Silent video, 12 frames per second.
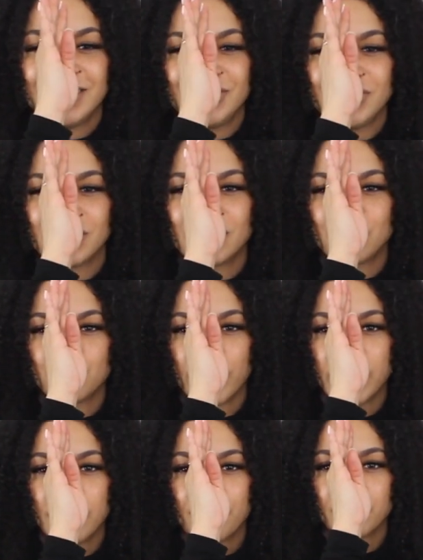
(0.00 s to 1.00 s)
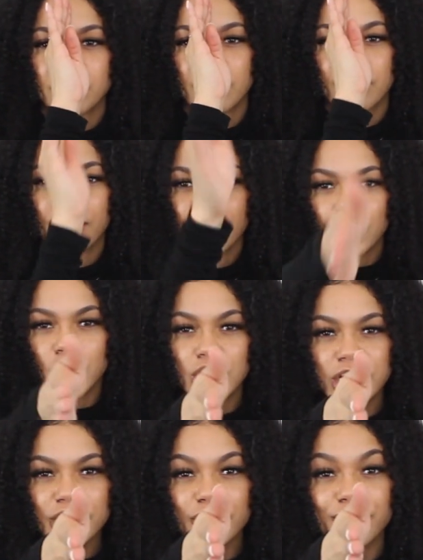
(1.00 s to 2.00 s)
just straight
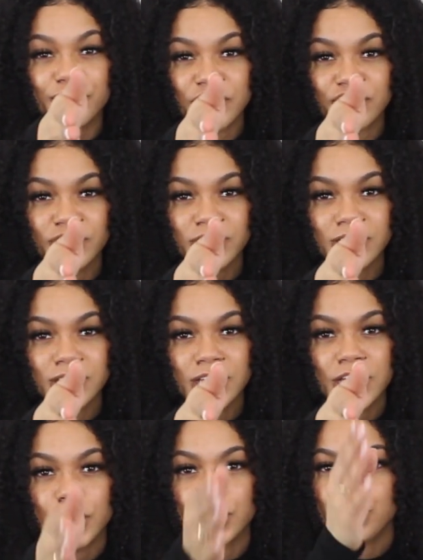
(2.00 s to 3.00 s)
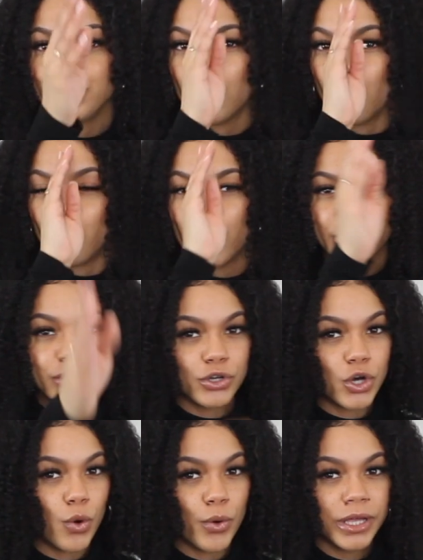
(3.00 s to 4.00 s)
clear vision. You know where you're
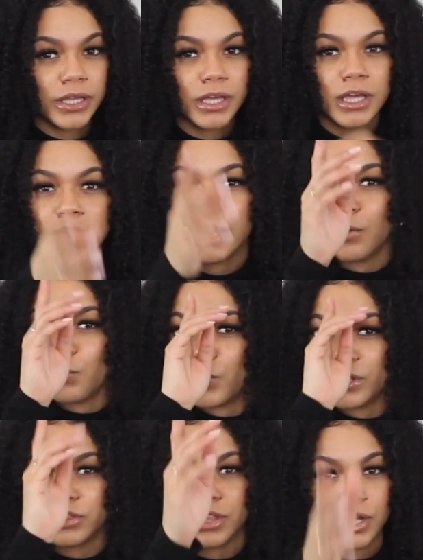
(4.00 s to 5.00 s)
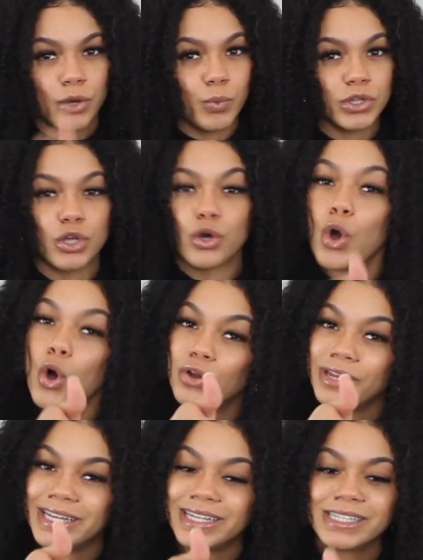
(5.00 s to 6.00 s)
going and what the goal
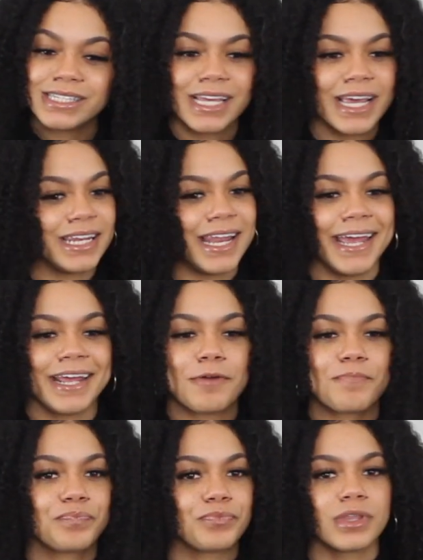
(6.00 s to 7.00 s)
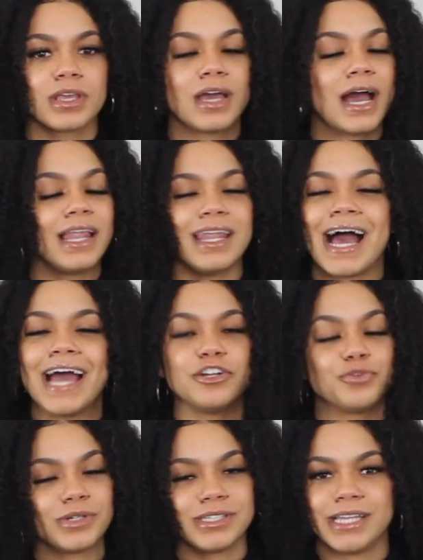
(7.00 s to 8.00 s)
is. And like, I
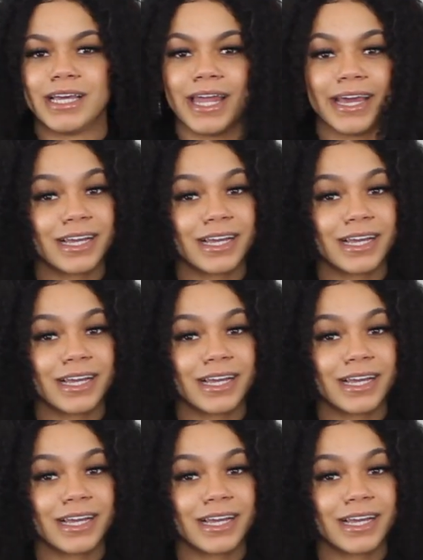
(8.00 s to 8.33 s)
just want to say, like